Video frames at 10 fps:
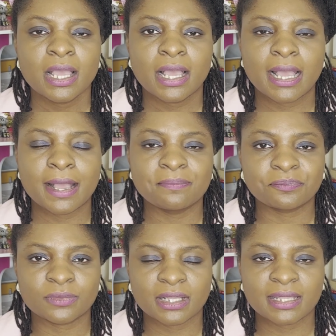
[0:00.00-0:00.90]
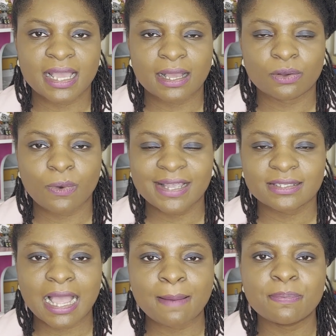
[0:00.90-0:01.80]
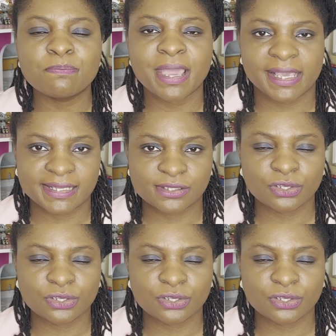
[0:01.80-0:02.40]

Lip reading: they are quite app-based.